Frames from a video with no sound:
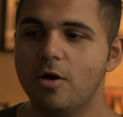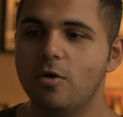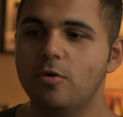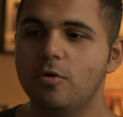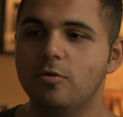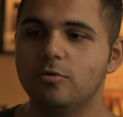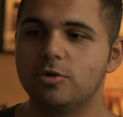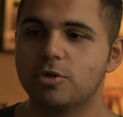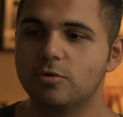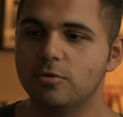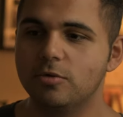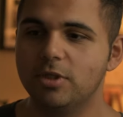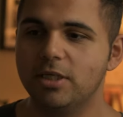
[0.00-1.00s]
who
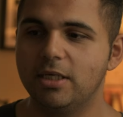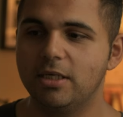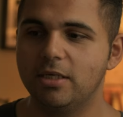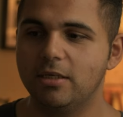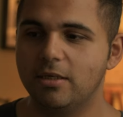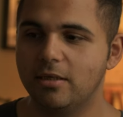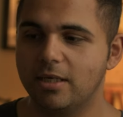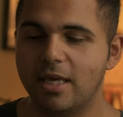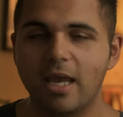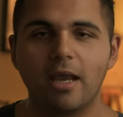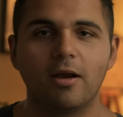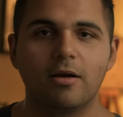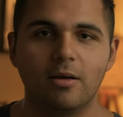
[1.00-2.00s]
truly
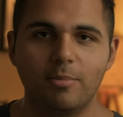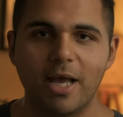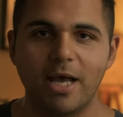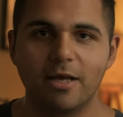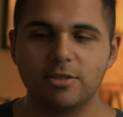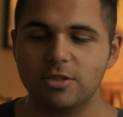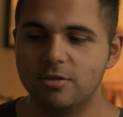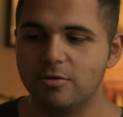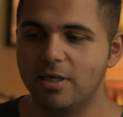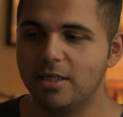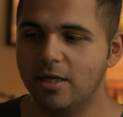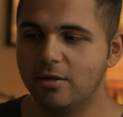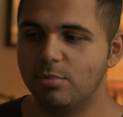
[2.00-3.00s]
care about you.
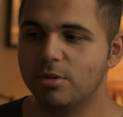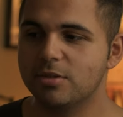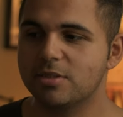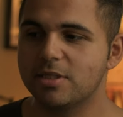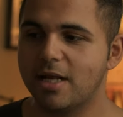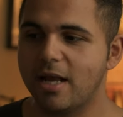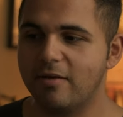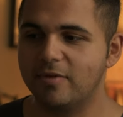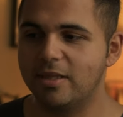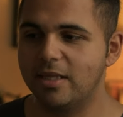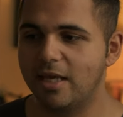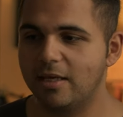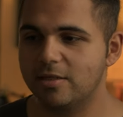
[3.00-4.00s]
And the other person I have
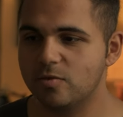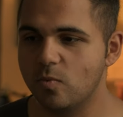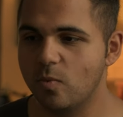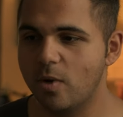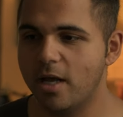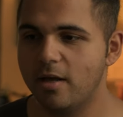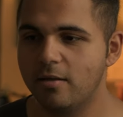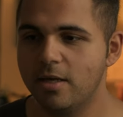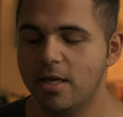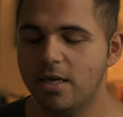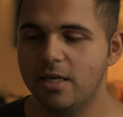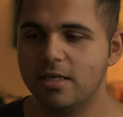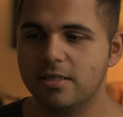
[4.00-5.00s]
to thank as well
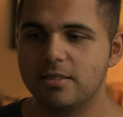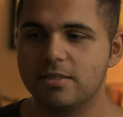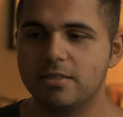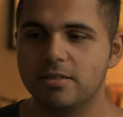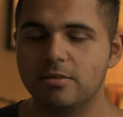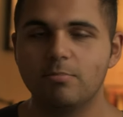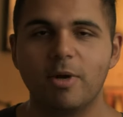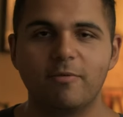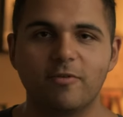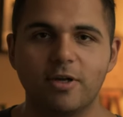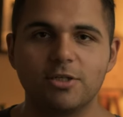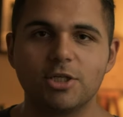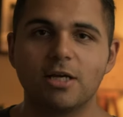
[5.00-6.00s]
is my
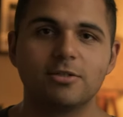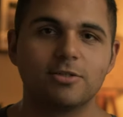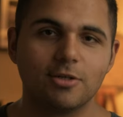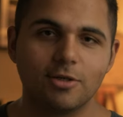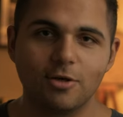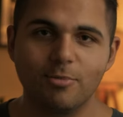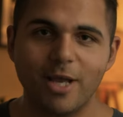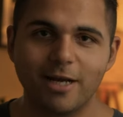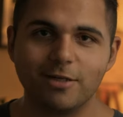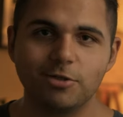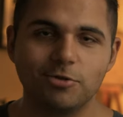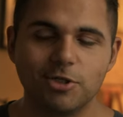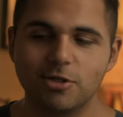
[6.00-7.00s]
friend John Turco back
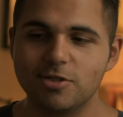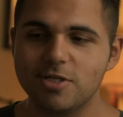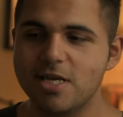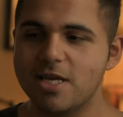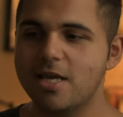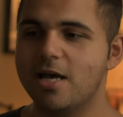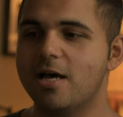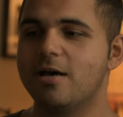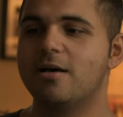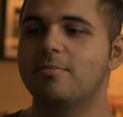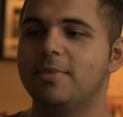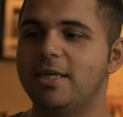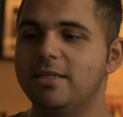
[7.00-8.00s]
in New Jersey.
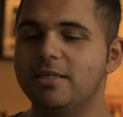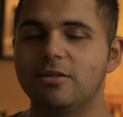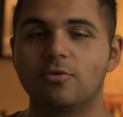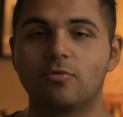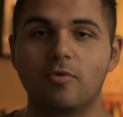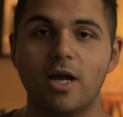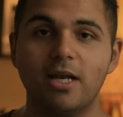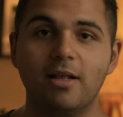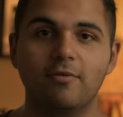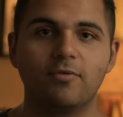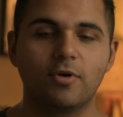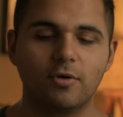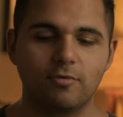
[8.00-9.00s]
He did the writing
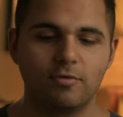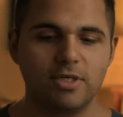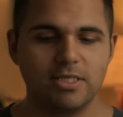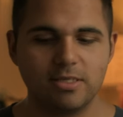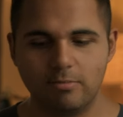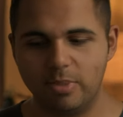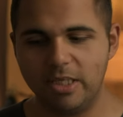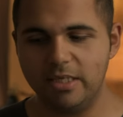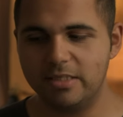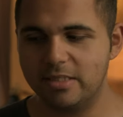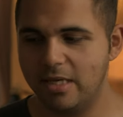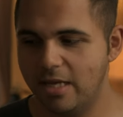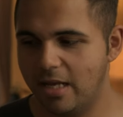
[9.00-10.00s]
for our recent
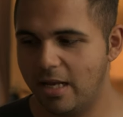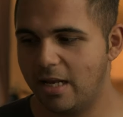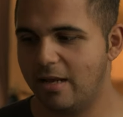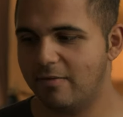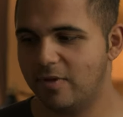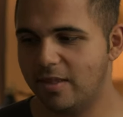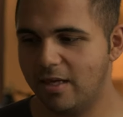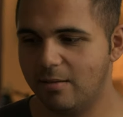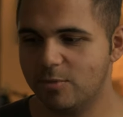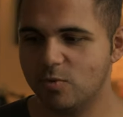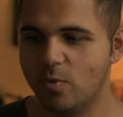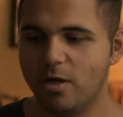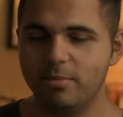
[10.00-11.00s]
piece, and I have to thank him
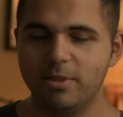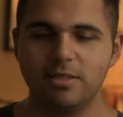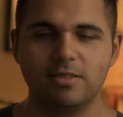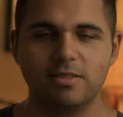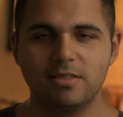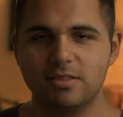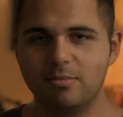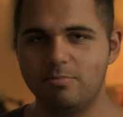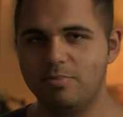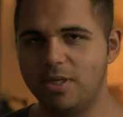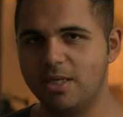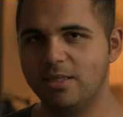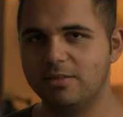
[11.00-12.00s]
as well because this is a
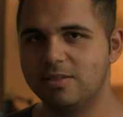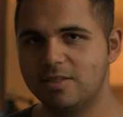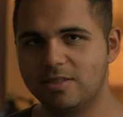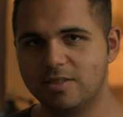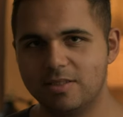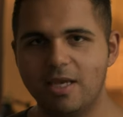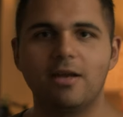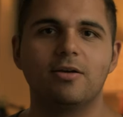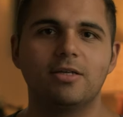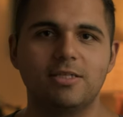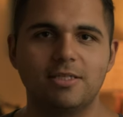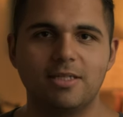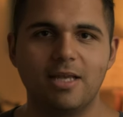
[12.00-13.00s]
big
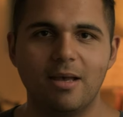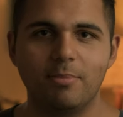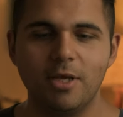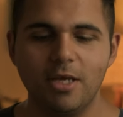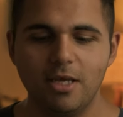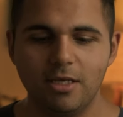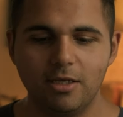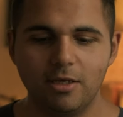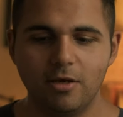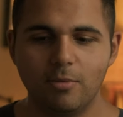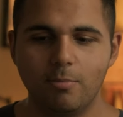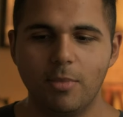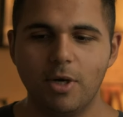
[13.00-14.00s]
scary step. You
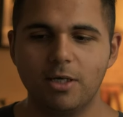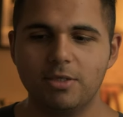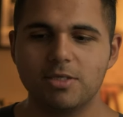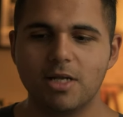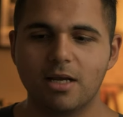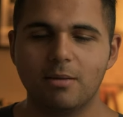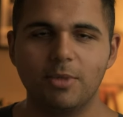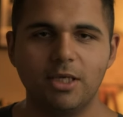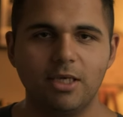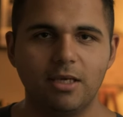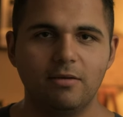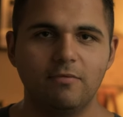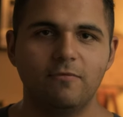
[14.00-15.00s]
know, money's not coming
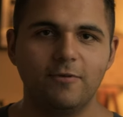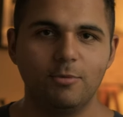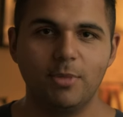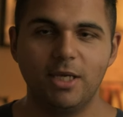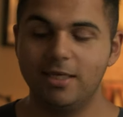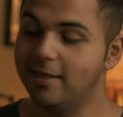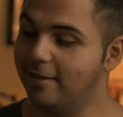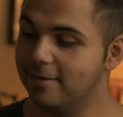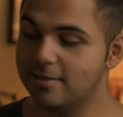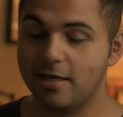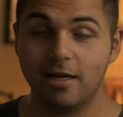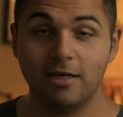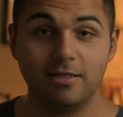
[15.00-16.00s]
in, filmmaking is
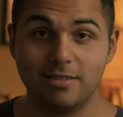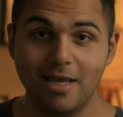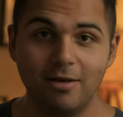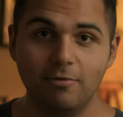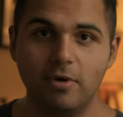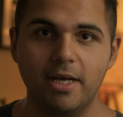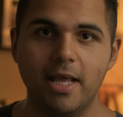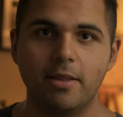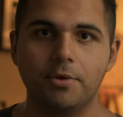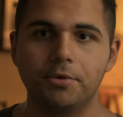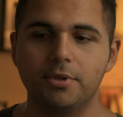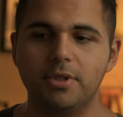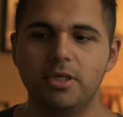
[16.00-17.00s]
kind of dead right now,
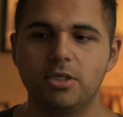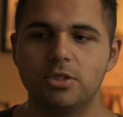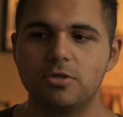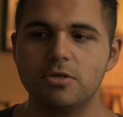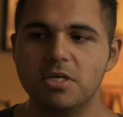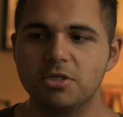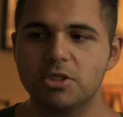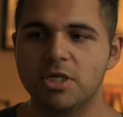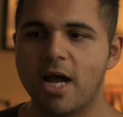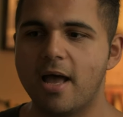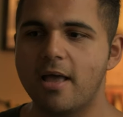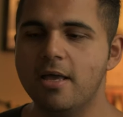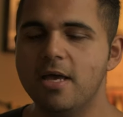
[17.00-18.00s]
the whole industry is
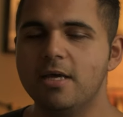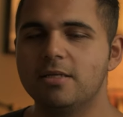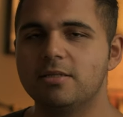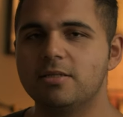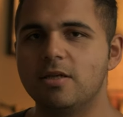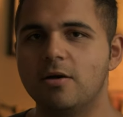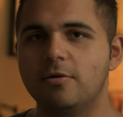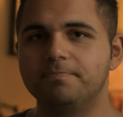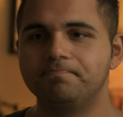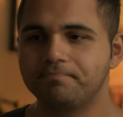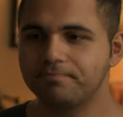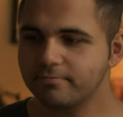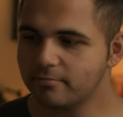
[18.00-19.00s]
shot. So
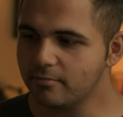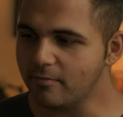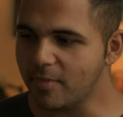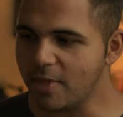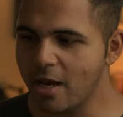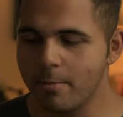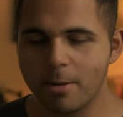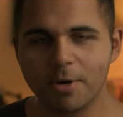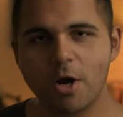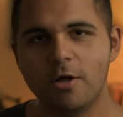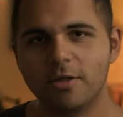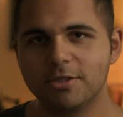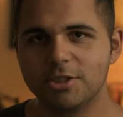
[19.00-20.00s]
I remember
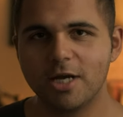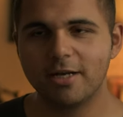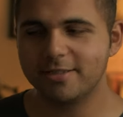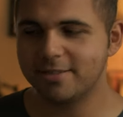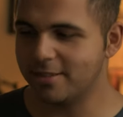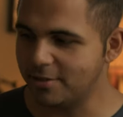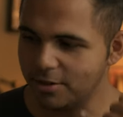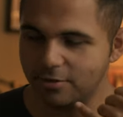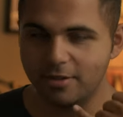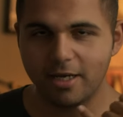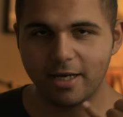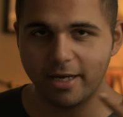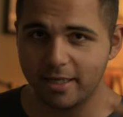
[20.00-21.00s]
calling John. I said,
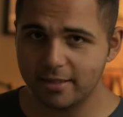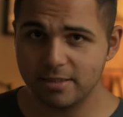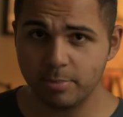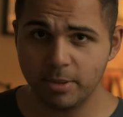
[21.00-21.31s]
dude, I got this